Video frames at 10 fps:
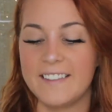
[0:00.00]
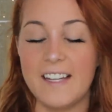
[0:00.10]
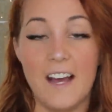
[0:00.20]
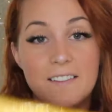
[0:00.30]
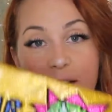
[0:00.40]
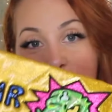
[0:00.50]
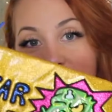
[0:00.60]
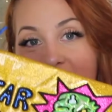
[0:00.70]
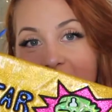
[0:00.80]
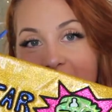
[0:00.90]
Yeah, I'm
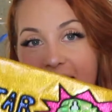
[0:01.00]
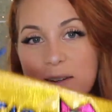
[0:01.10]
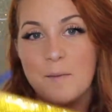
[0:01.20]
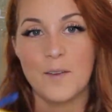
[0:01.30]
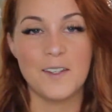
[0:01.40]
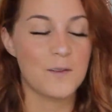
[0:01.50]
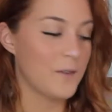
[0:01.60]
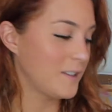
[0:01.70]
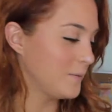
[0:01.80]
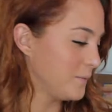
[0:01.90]
really excited about this
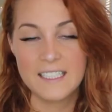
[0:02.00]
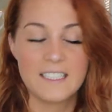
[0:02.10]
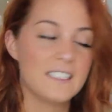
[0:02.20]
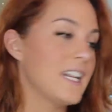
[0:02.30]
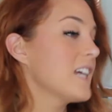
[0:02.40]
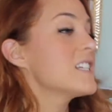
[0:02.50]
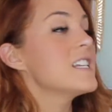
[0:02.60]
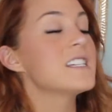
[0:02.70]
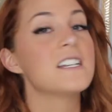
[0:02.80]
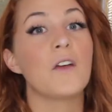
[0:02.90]
one. Next
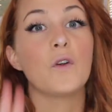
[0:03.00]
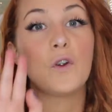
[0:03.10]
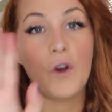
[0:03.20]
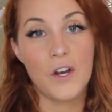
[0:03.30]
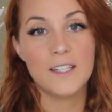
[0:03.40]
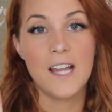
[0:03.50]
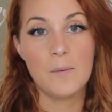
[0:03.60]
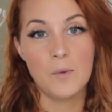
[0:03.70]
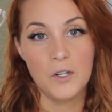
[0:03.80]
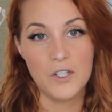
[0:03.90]
is another
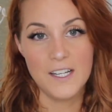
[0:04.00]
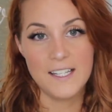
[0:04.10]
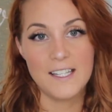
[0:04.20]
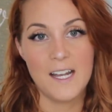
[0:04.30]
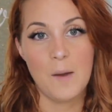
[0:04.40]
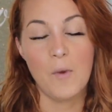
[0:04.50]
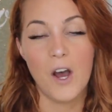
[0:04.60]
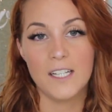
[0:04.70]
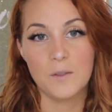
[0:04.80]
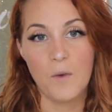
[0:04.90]
online purchase that I
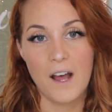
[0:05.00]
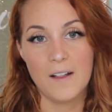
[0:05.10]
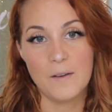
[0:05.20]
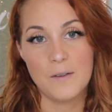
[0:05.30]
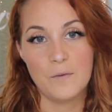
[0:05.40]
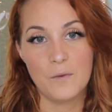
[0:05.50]
bought while I was in